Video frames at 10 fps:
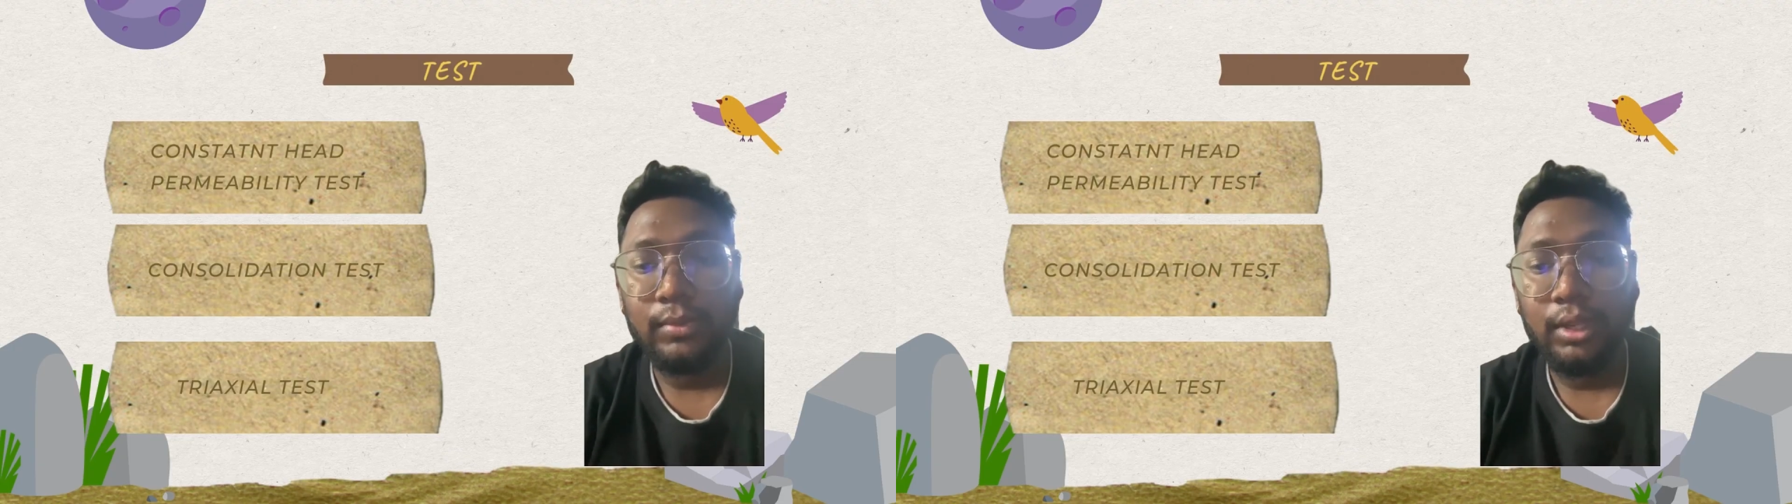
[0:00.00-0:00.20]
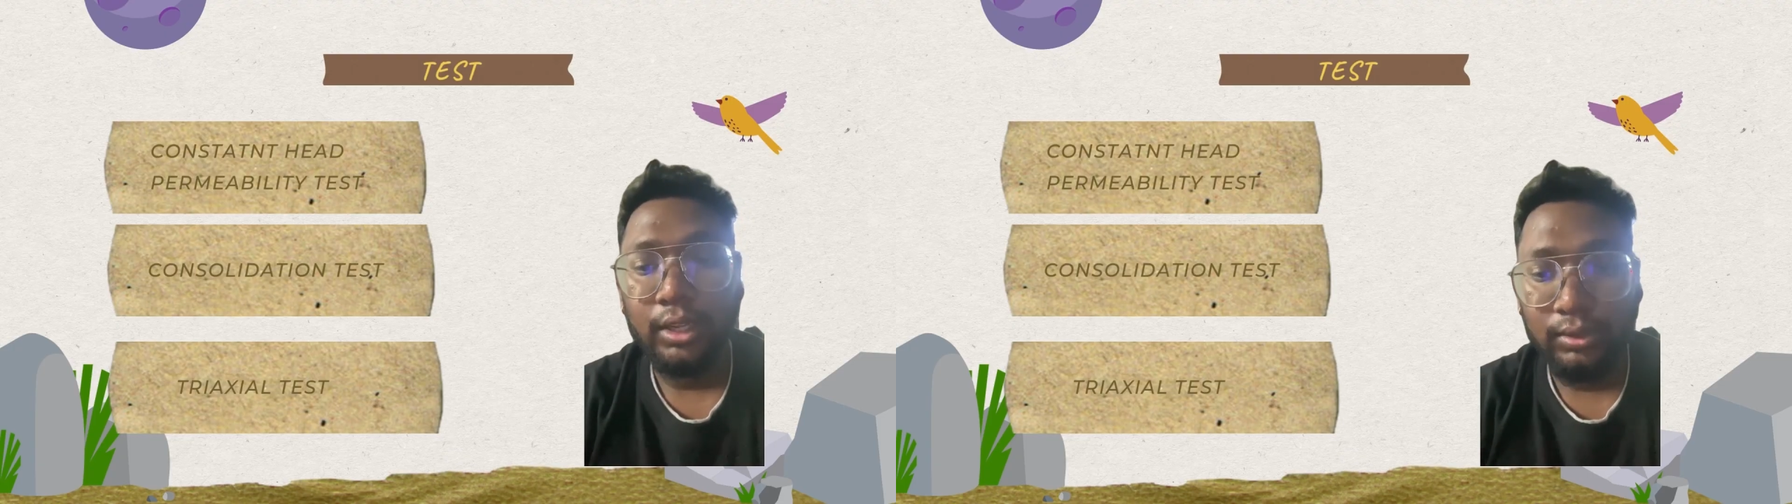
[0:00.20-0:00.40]

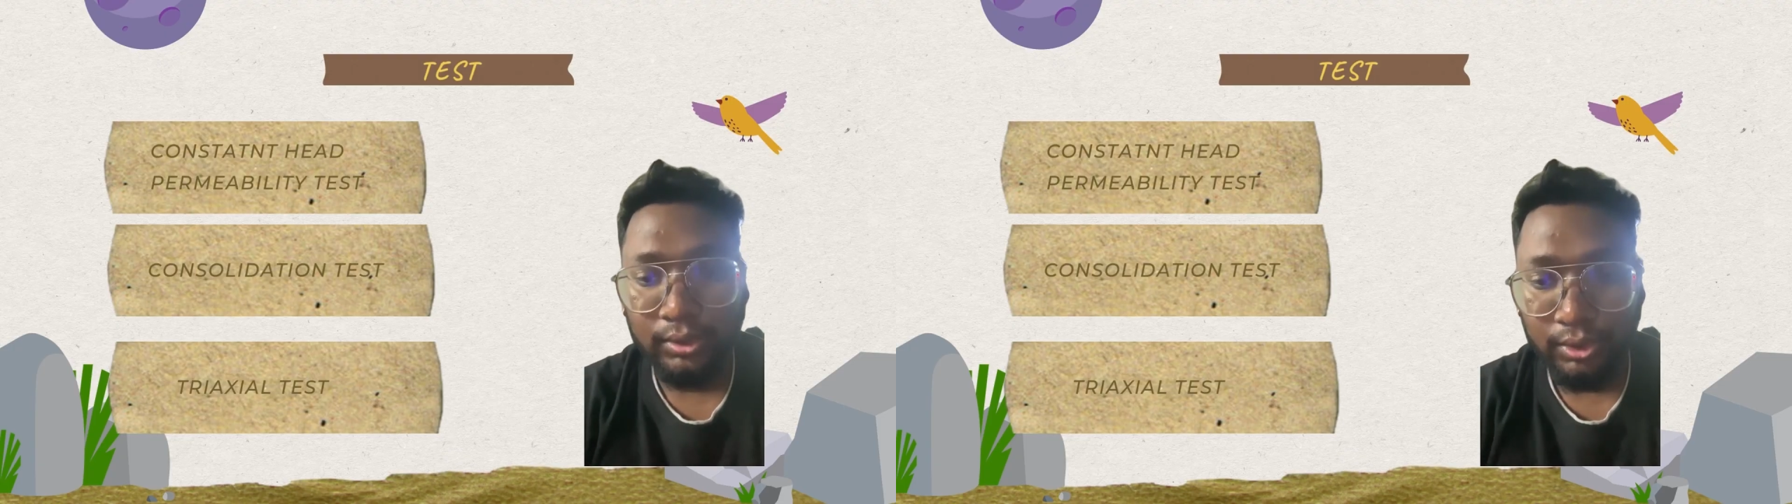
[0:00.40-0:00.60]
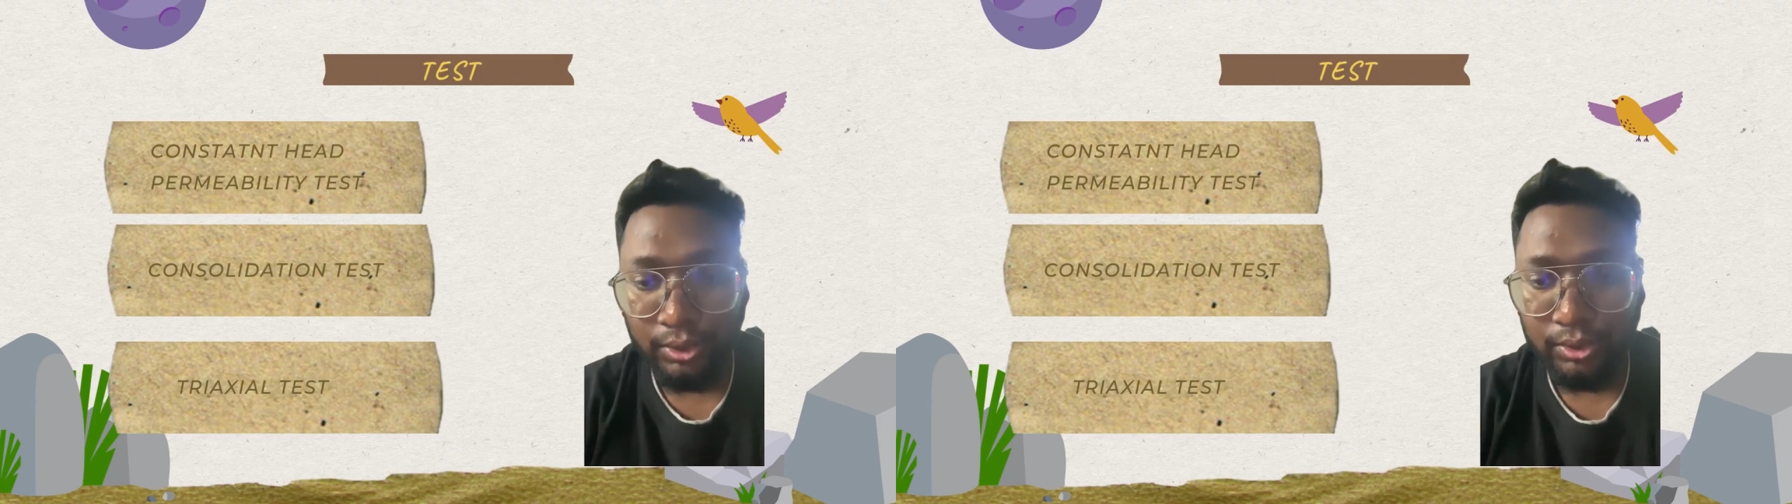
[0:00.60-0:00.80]
and also
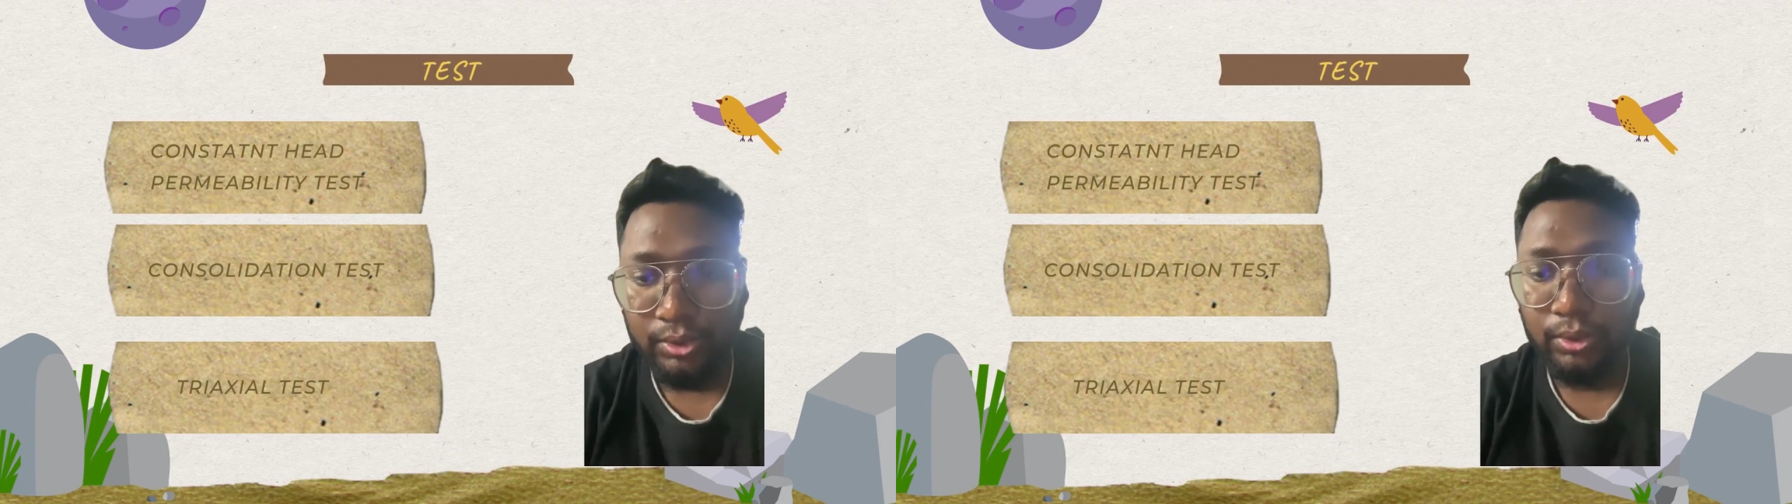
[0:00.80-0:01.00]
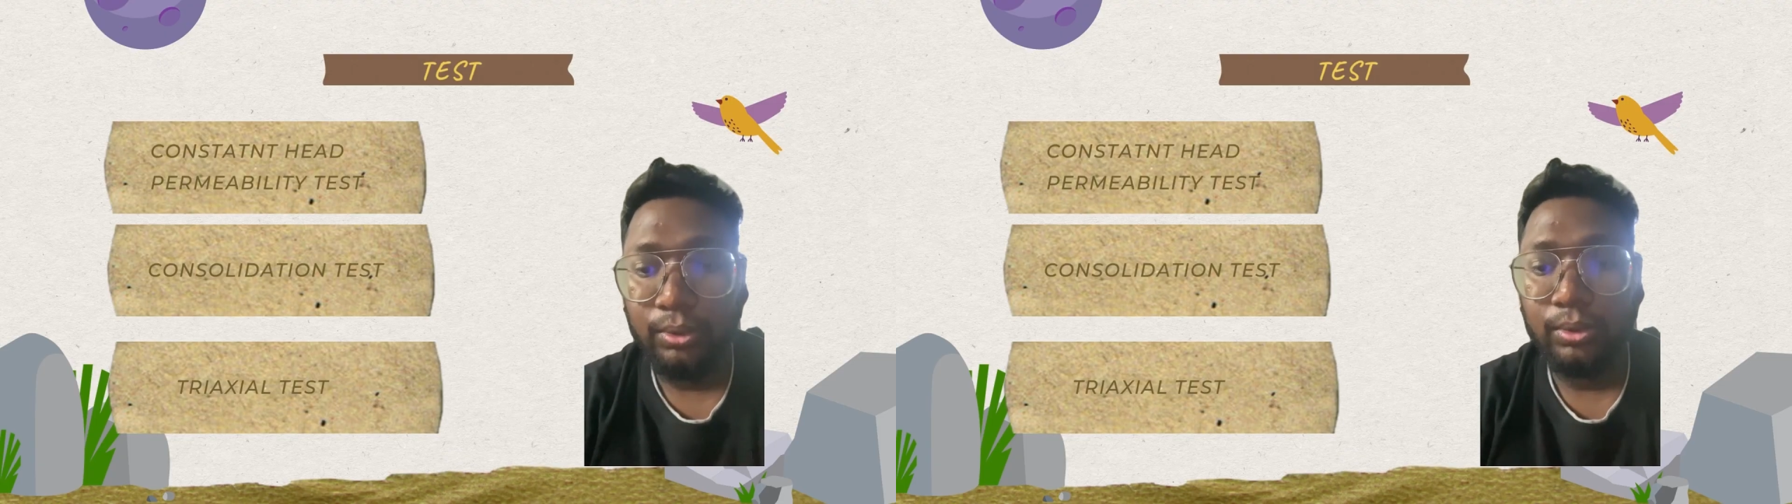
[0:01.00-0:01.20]
to use
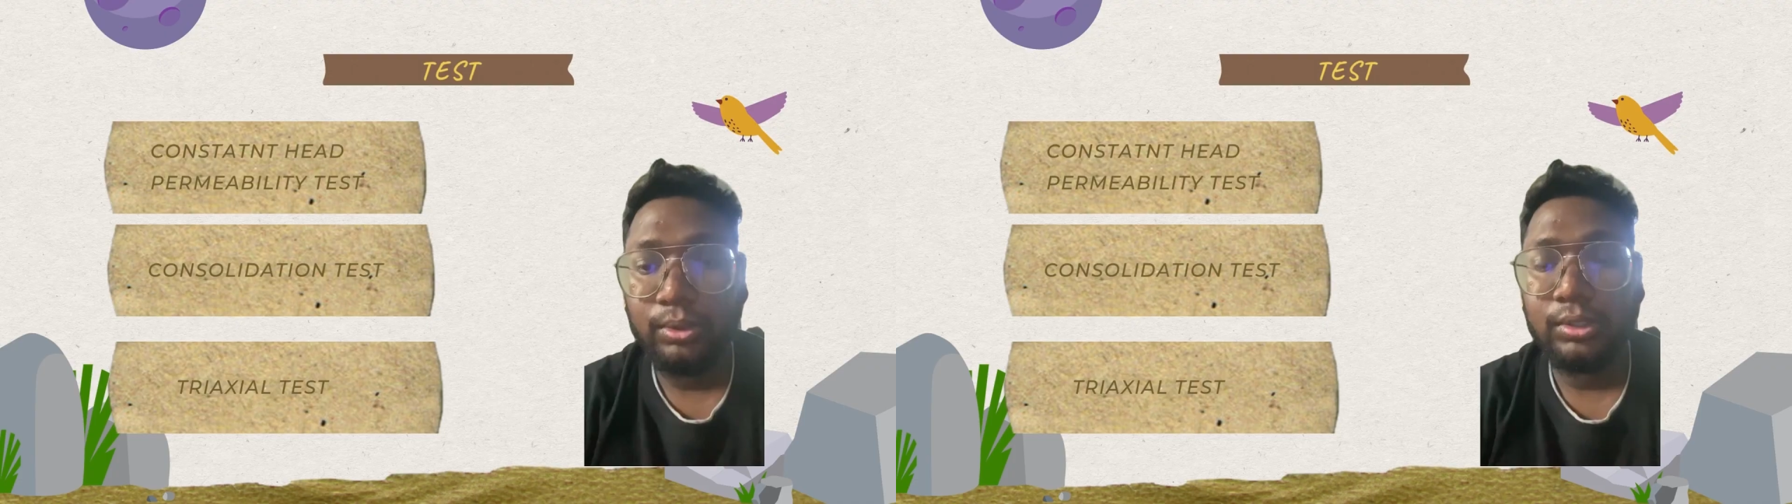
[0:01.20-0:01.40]
to